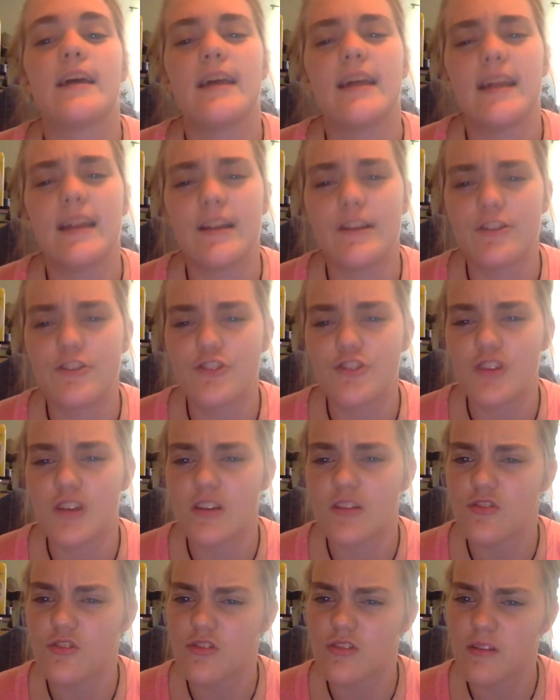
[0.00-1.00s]
in his
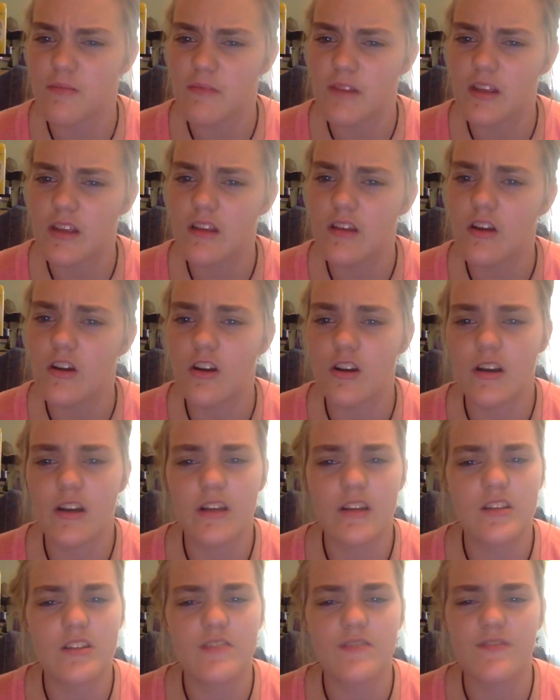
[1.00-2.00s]
chest or something, or in
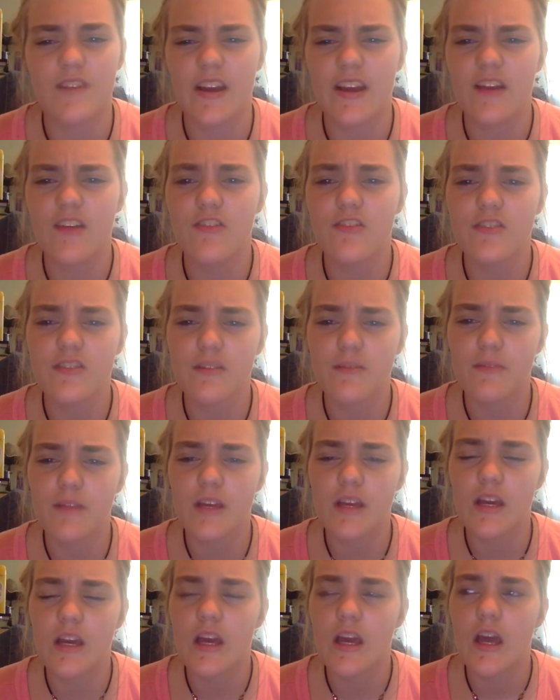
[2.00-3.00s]
his vein or
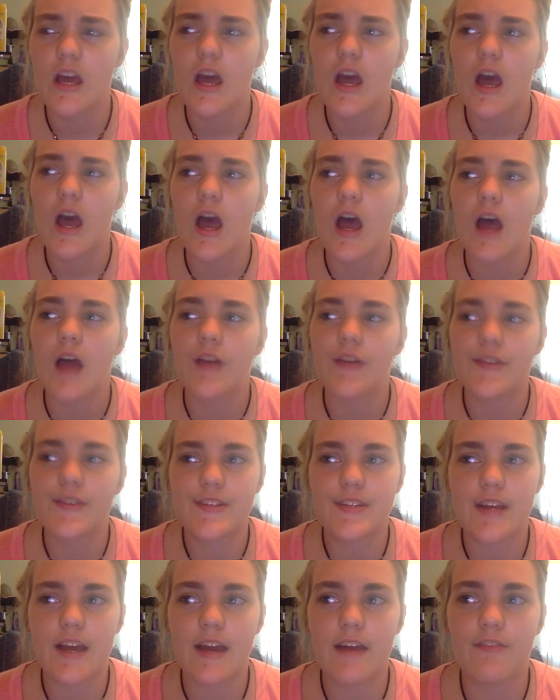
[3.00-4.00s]
something, to
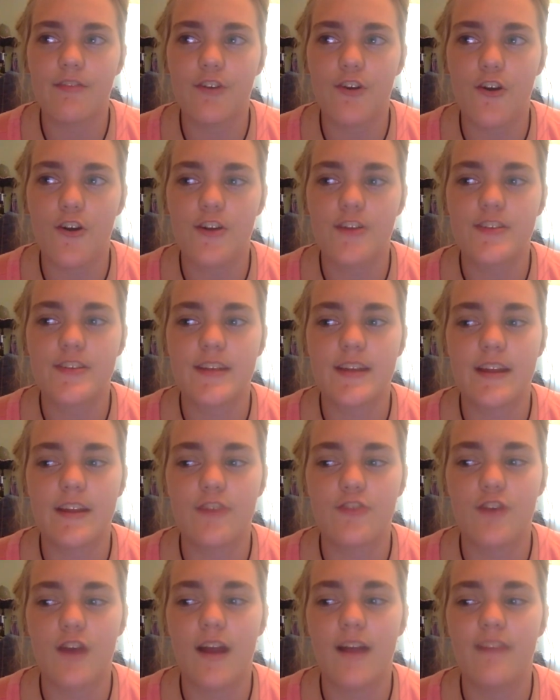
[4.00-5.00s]
save Kirsten and
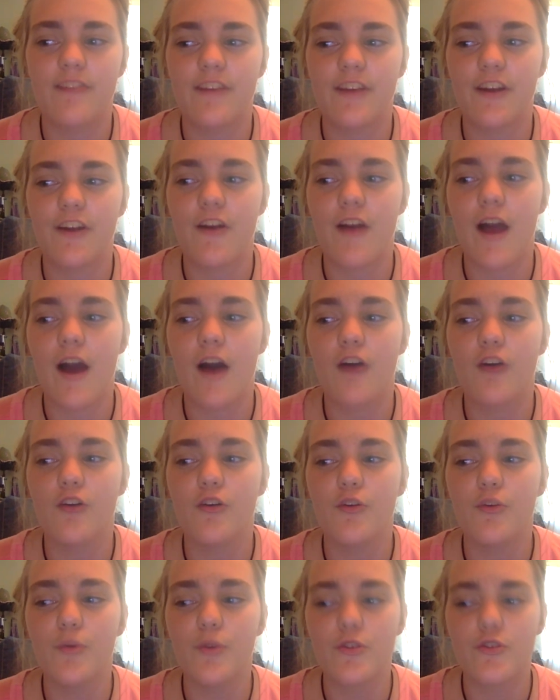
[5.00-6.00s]
try to figure out
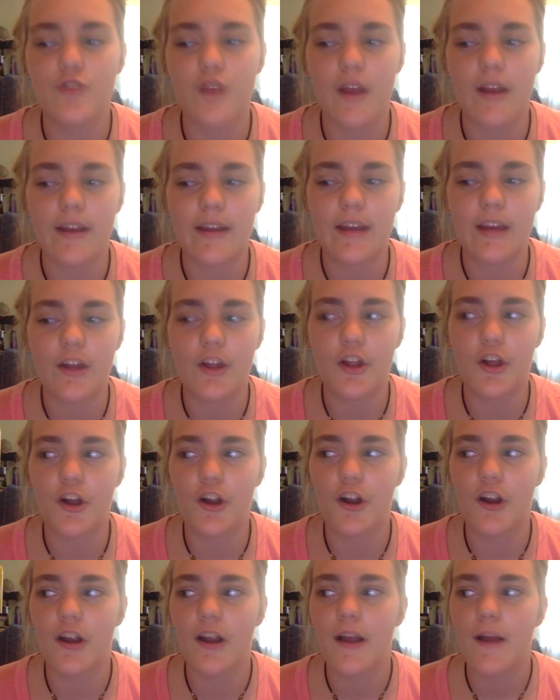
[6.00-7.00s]
who was trying to kill
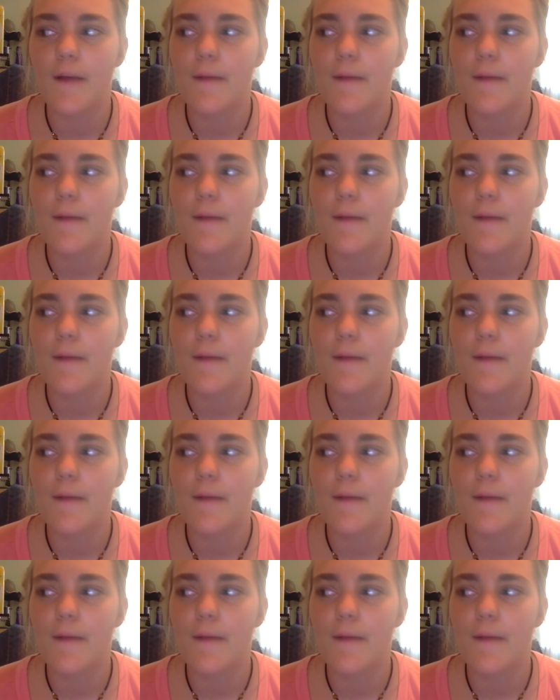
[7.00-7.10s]
her.